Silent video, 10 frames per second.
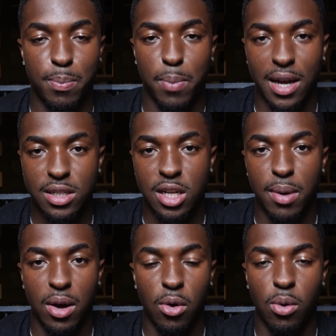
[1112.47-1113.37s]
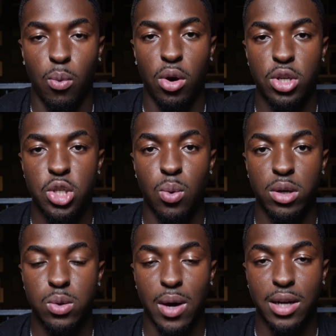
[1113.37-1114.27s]
passionate about, or what you
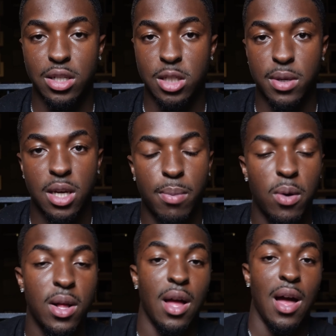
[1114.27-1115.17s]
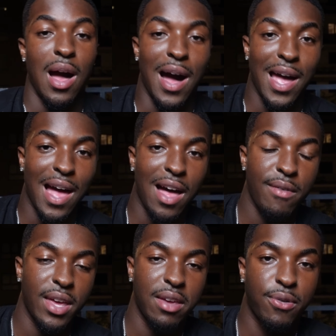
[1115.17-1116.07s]
want to actually speak about, I
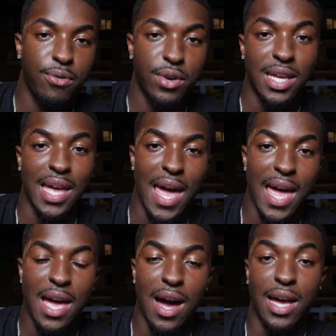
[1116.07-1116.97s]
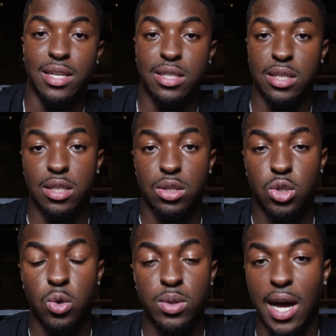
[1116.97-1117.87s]
have a free AI assistant
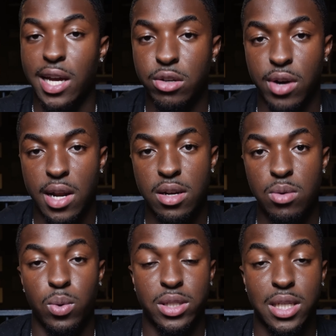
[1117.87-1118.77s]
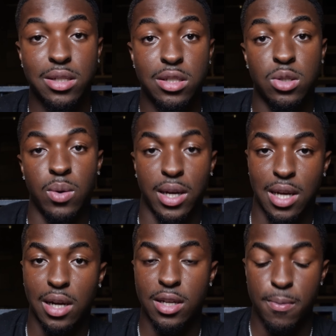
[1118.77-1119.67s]
tool that I created, which teaches you
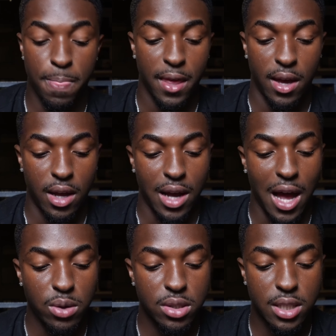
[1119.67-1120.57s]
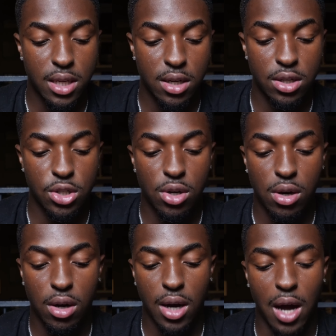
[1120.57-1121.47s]
exactly how to turn
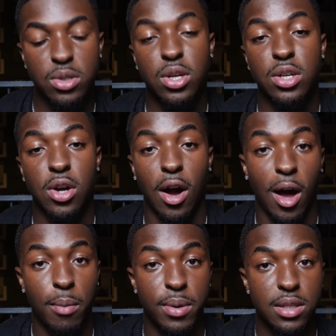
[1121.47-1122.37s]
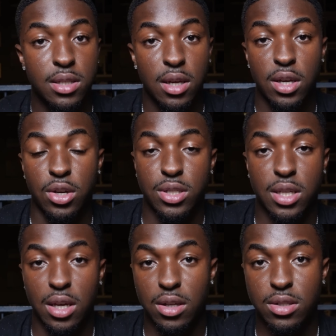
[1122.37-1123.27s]
your hobbies, your
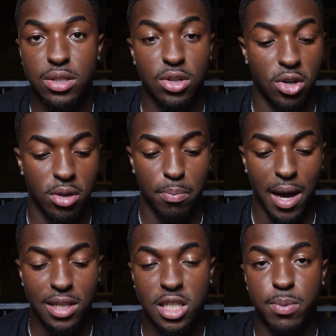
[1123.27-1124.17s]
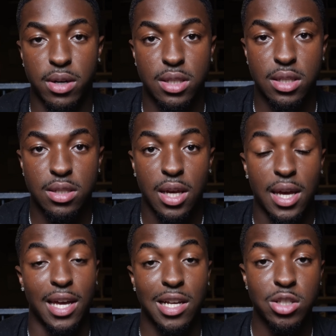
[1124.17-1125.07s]
skills, your past experiences
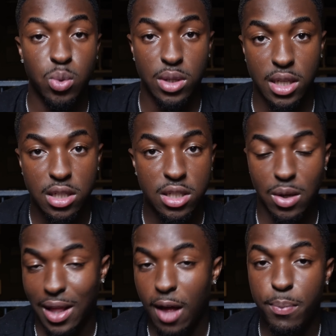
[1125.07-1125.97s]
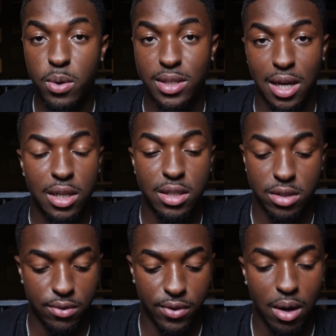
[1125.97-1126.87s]
into a niche. It'll help you exactly
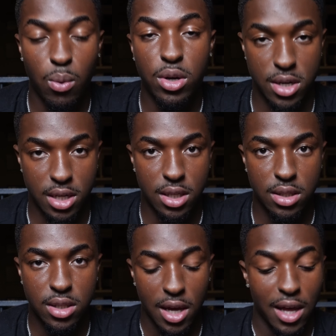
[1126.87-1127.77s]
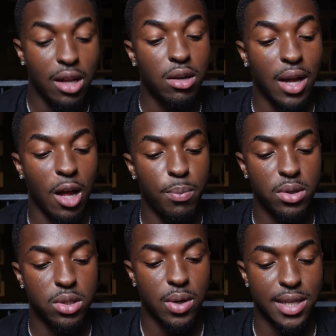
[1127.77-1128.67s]
to figure out what your niche is. It'll help you
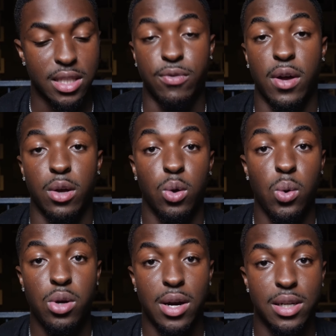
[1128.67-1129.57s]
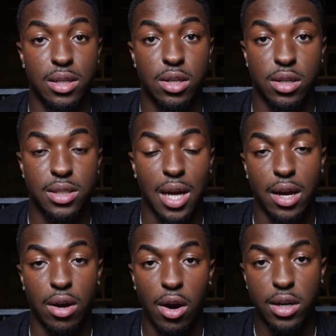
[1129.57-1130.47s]
to identify who your
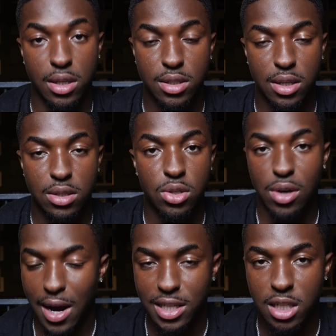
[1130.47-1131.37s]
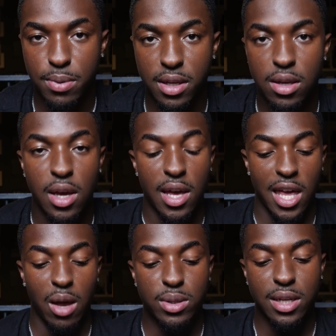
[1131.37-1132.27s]
target audience is, so your ICP.
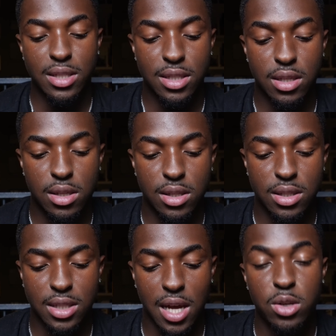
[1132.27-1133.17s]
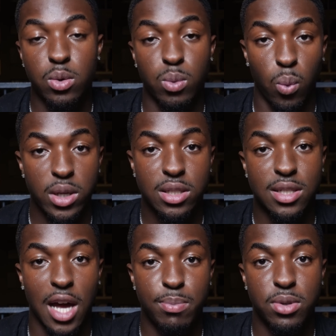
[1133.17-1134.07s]
It will then tell you which
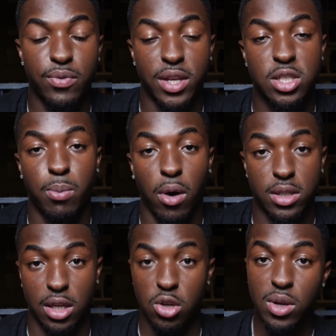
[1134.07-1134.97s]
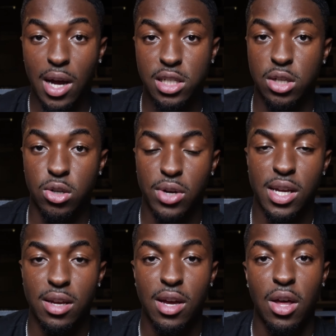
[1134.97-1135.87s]
types of digital products that you can actually
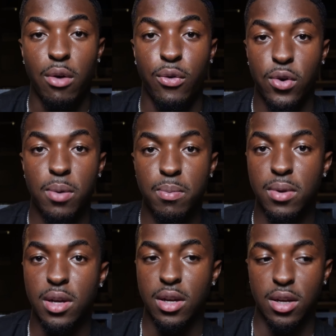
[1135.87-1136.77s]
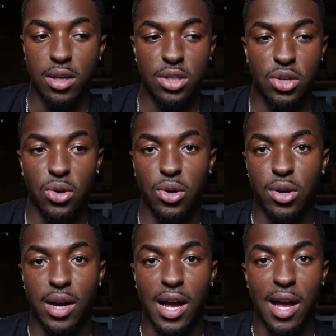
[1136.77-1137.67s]
create from your